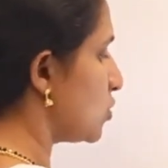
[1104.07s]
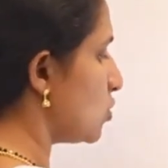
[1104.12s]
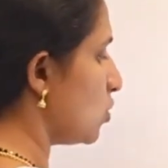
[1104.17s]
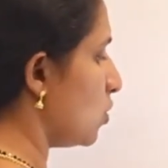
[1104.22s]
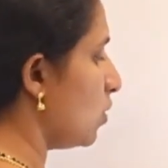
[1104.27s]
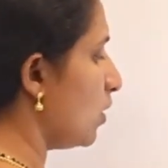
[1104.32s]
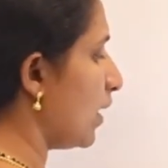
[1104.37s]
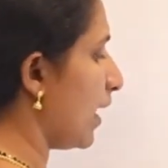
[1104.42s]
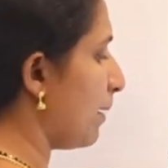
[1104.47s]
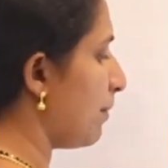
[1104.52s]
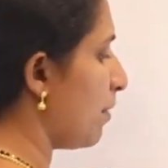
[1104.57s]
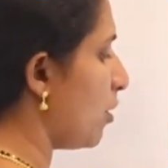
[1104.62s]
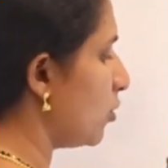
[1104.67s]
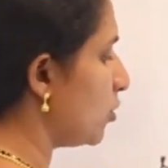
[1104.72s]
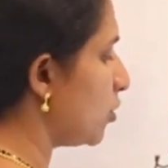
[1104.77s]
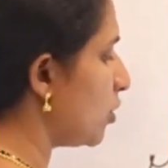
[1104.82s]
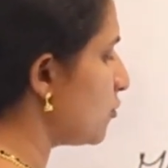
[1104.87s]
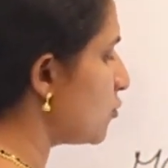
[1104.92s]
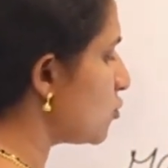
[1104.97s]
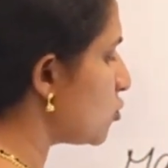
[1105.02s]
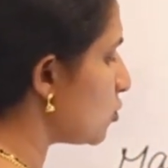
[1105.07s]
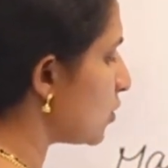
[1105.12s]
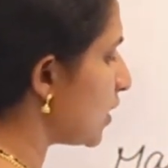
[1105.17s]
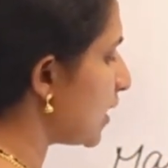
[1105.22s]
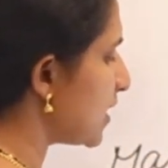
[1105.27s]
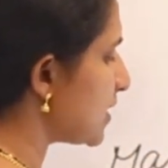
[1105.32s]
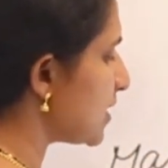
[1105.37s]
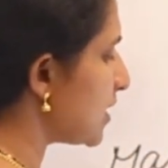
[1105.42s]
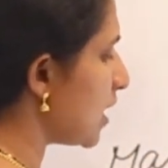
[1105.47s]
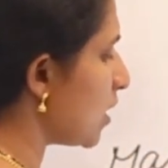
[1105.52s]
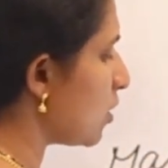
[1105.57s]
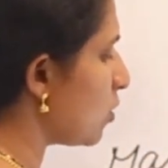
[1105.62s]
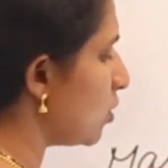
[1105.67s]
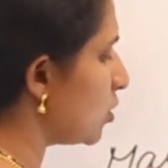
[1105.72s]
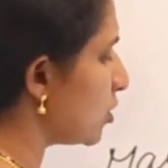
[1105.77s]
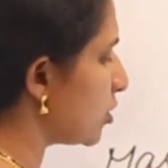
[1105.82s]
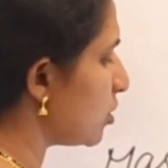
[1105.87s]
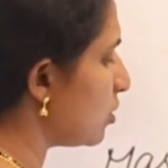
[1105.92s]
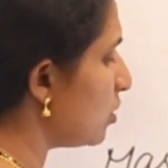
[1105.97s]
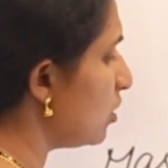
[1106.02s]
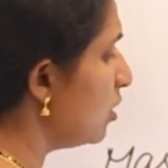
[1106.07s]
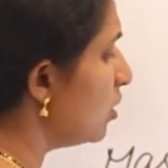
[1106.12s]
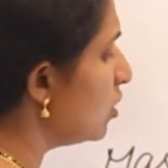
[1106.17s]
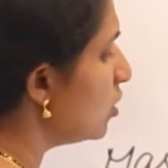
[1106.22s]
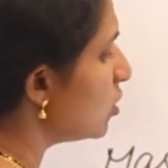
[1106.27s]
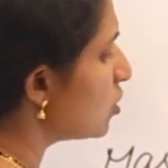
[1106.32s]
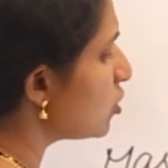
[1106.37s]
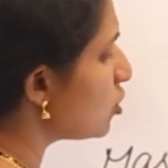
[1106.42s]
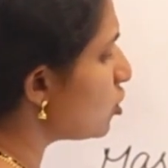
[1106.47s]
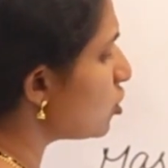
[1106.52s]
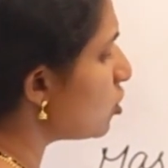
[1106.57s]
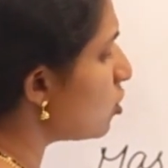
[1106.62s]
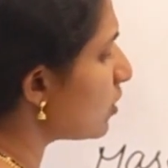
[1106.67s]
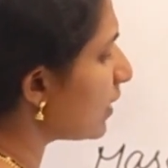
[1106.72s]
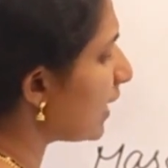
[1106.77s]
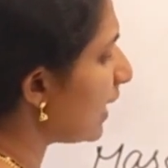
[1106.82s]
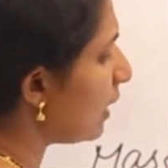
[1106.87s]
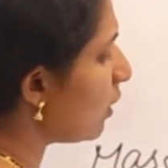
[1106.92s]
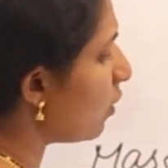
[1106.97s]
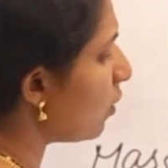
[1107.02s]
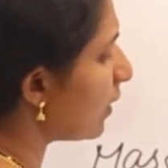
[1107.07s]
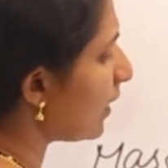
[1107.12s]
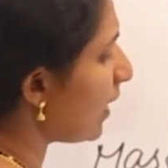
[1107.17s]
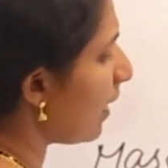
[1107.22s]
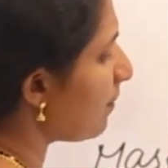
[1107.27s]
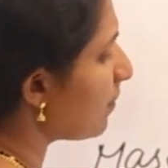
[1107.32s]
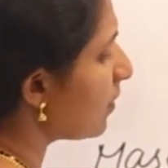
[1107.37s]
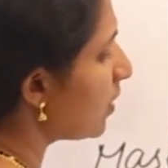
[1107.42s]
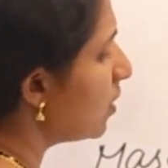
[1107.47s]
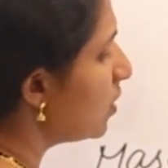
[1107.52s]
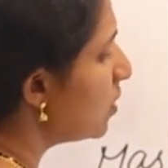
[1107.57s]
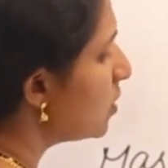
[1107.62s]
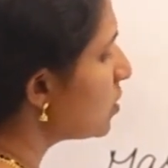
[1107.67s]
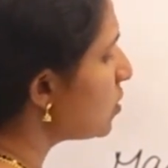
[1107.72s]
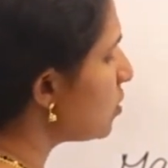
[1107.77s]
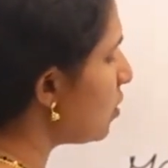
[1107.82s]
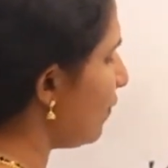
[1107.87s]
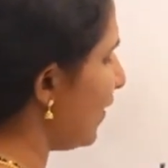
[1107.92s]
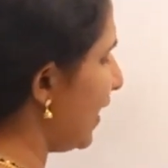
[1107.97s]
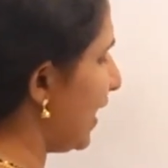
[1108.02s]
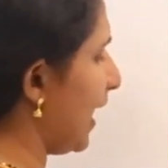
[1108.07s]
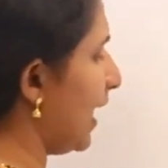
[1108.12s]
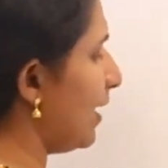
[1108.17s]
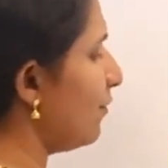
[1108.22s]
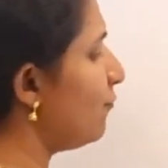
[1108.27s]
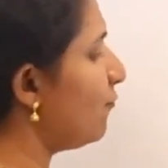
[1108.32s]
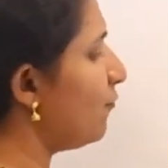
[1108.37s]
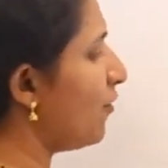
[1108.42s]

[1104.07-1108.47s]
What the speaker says: So amount of sugar is equal to 2 kilogram. So we can